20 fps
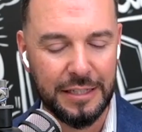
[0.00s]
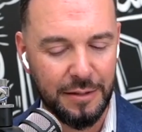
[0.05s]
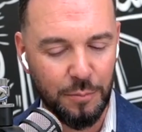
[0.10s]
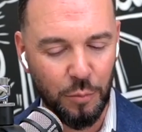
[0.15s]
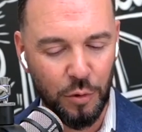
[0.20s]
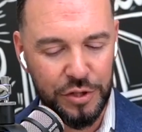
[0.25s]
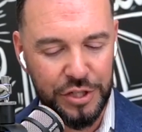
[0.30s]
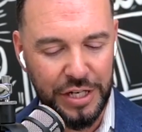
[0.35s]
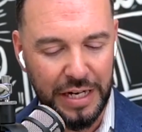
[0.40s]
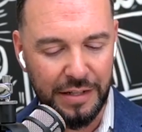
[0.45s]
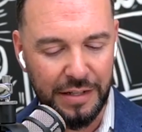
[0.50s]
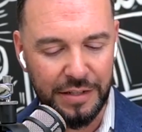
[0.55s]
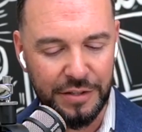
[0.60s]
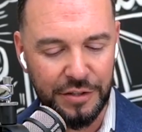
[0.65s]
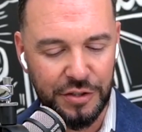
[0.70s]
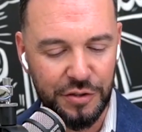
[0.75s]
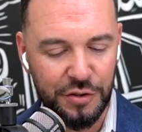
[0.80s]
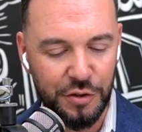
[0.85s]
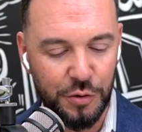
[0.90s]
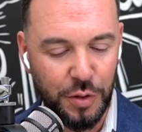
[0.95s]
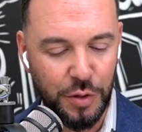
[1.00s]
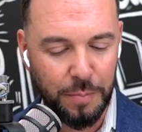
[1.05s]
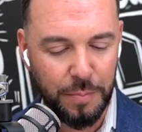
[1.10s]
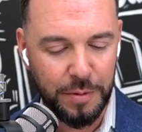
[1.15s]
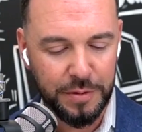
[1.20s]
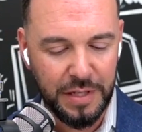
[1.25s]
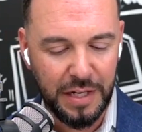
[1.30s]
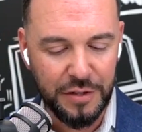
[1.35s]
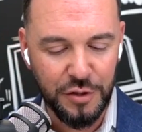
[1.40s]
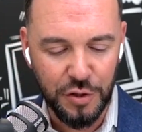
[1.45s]
the more challenges you
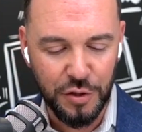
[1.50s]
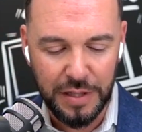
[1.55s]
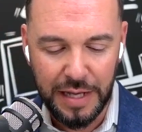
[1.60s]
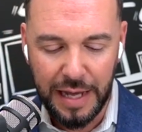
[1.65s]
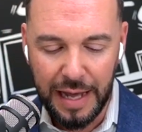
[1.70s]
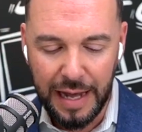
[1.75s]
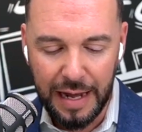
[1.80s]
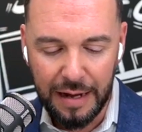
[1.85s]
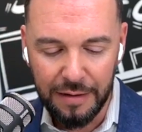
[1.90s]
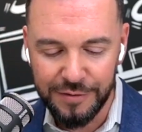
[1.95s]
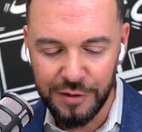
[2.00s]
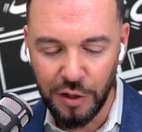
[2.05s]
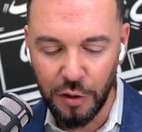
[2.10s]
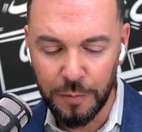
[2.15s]
can potentially have.